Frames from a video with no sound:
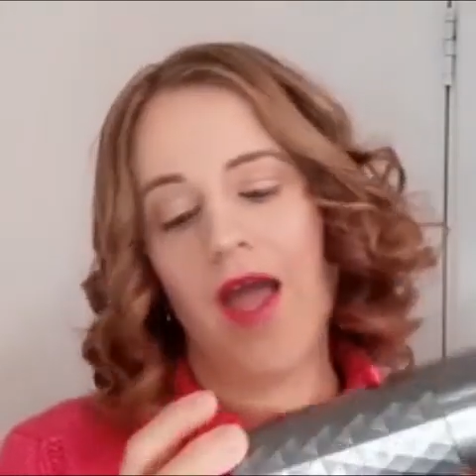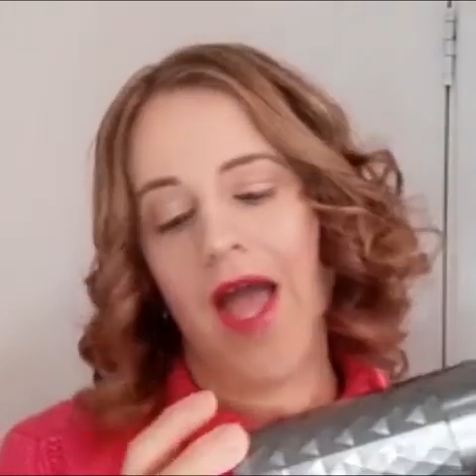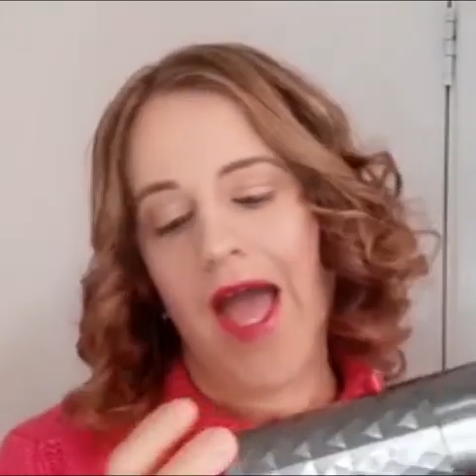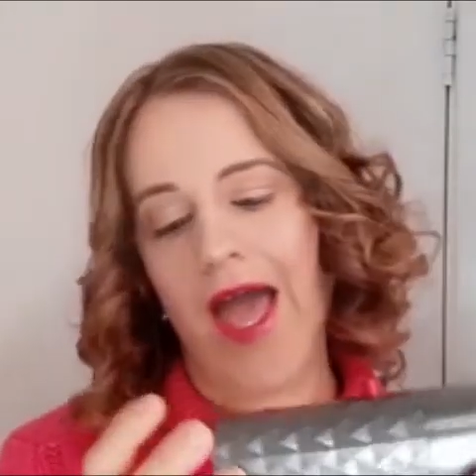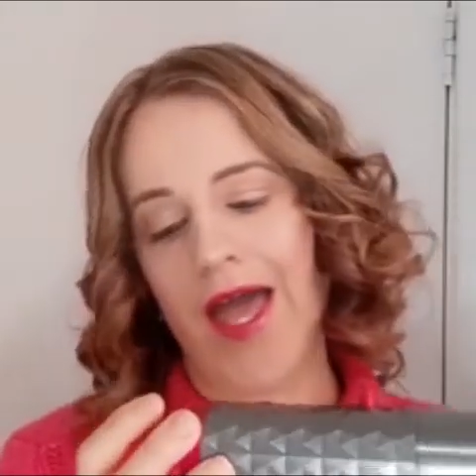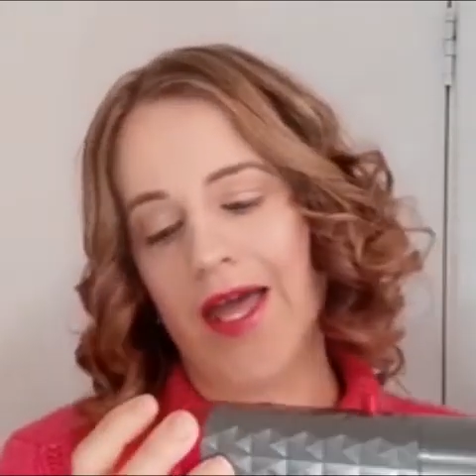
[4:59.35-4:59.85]

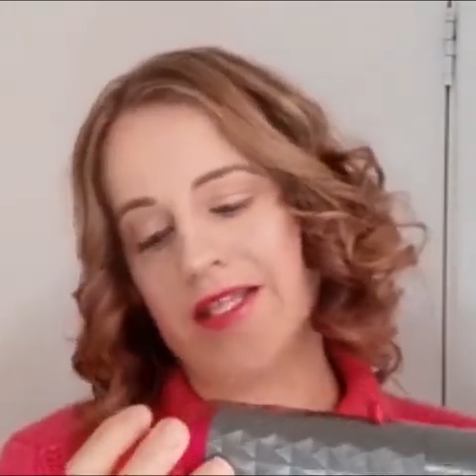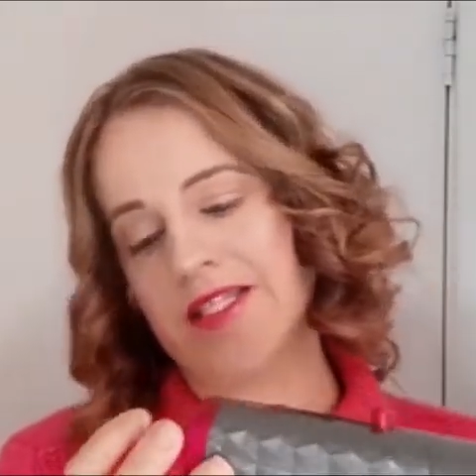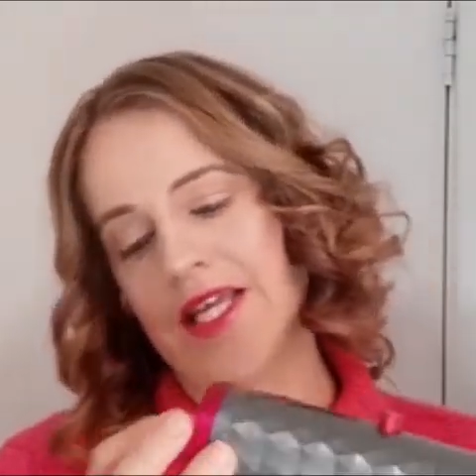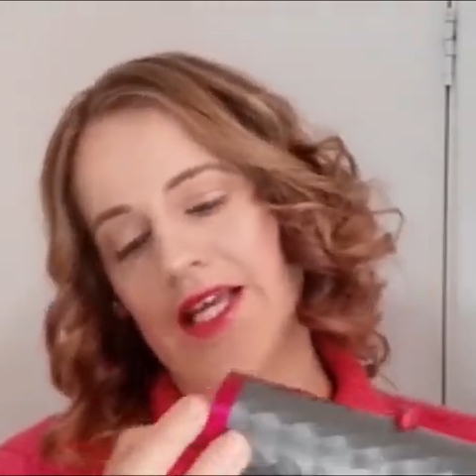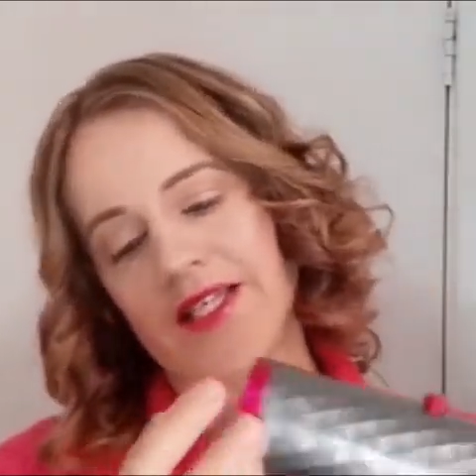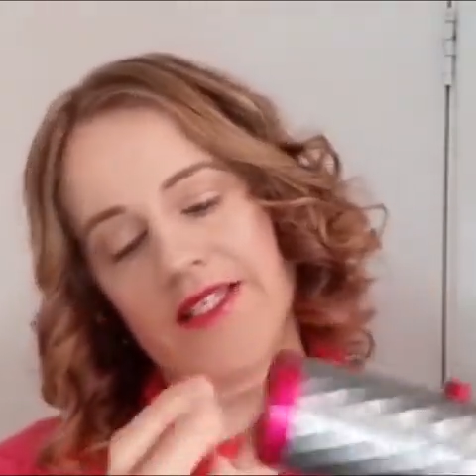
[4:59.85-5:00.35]
and
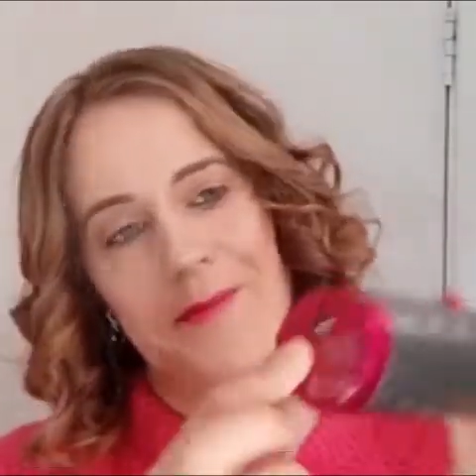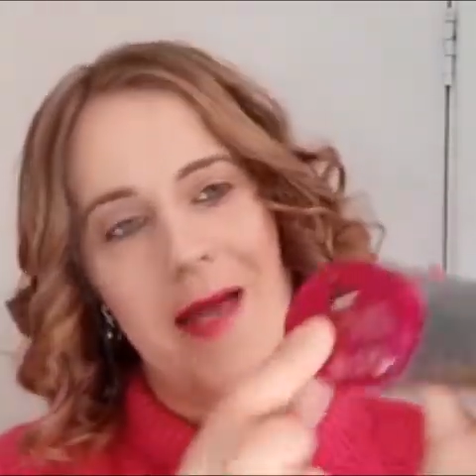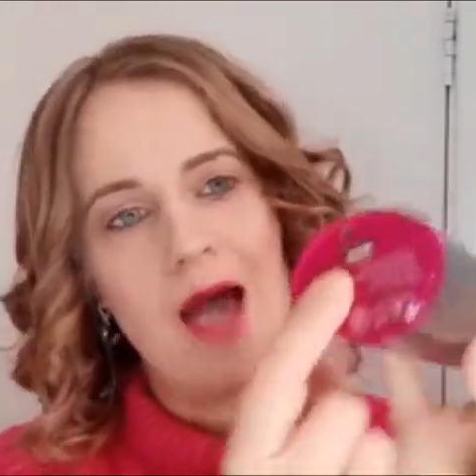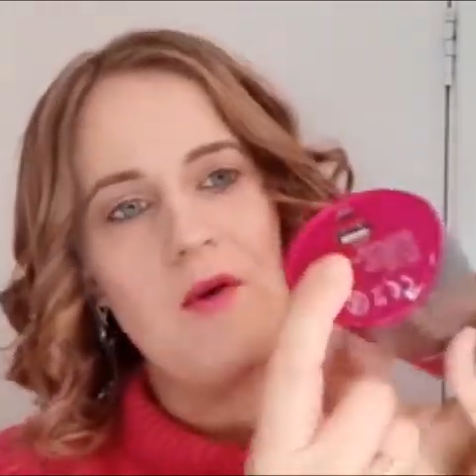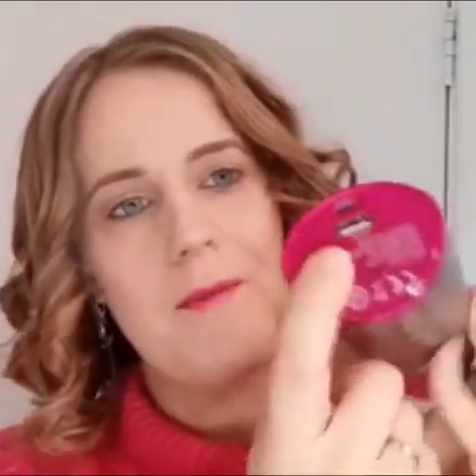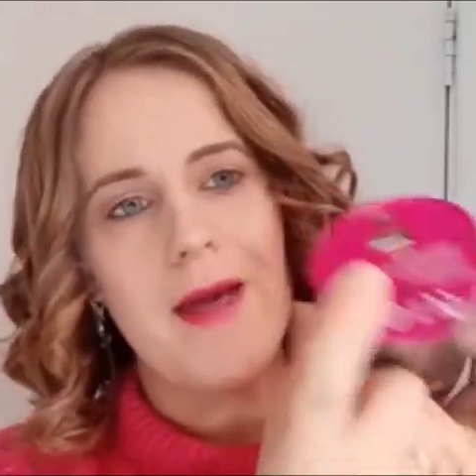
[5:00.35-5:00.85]
is the
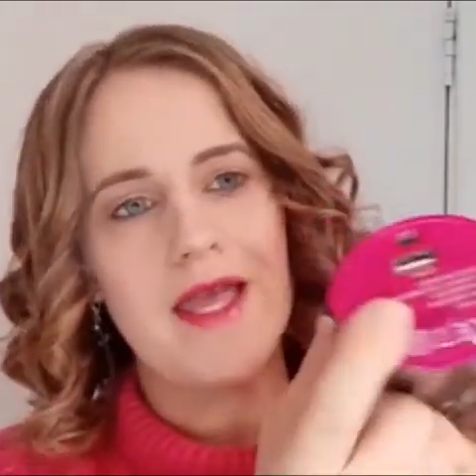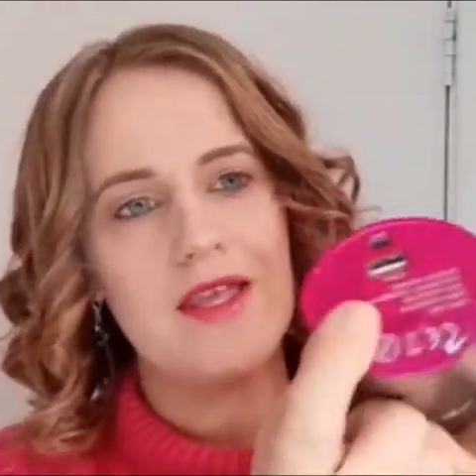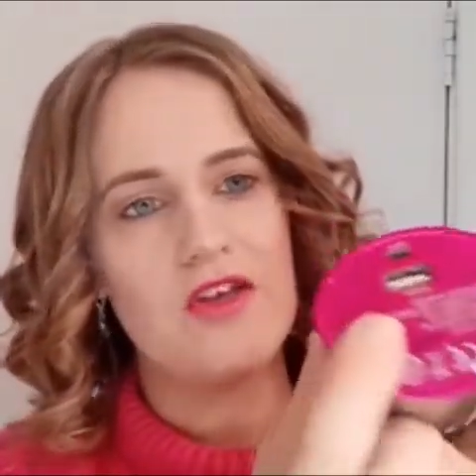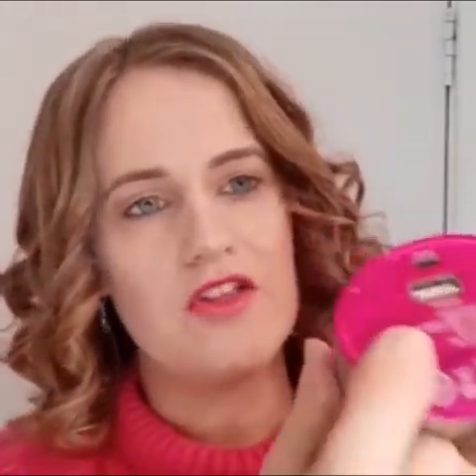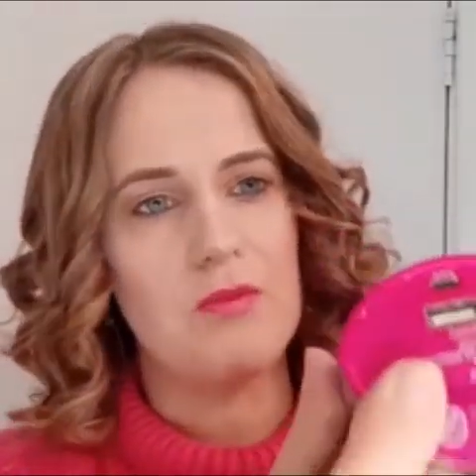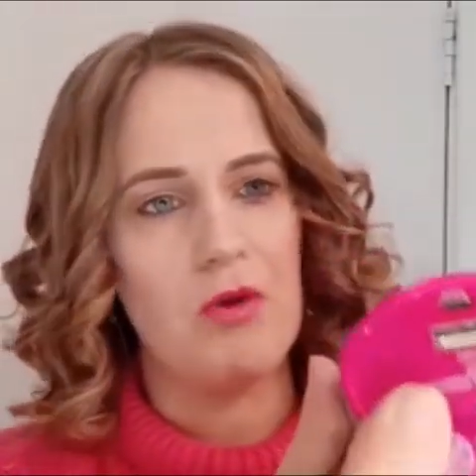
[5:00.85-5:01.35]
power
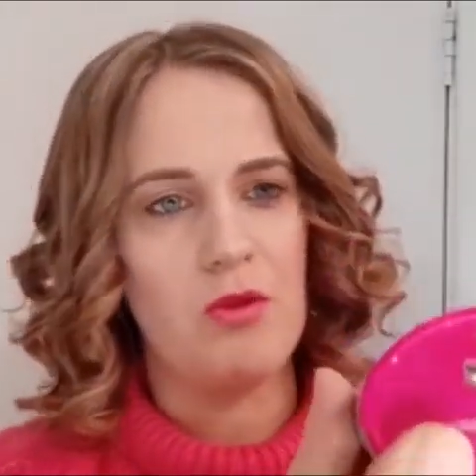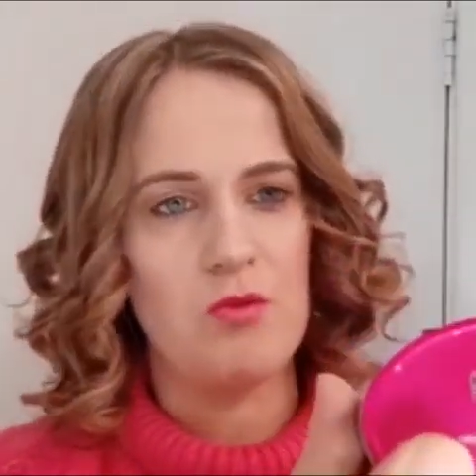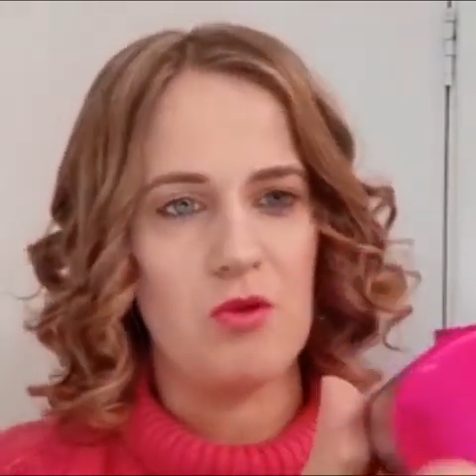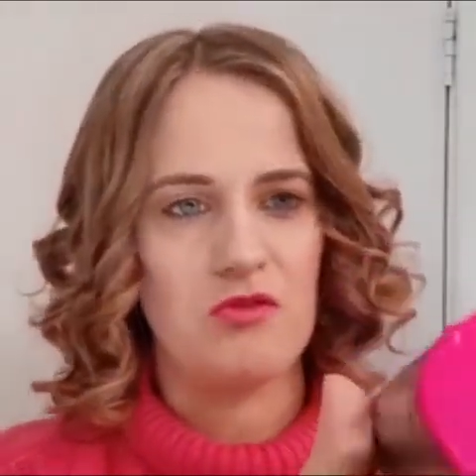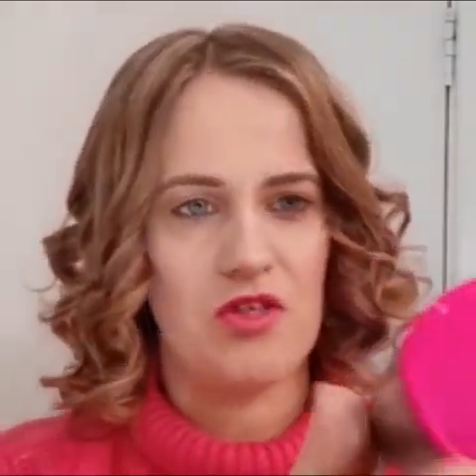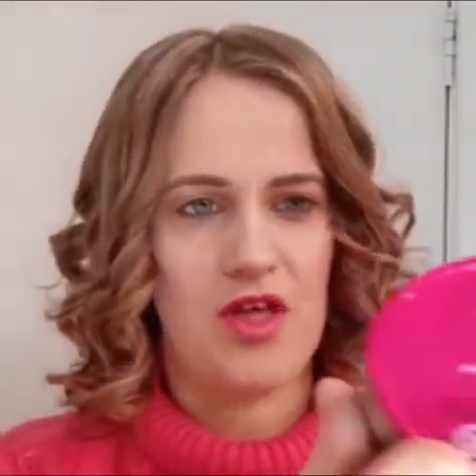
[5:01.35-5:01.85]
bank at the bottom of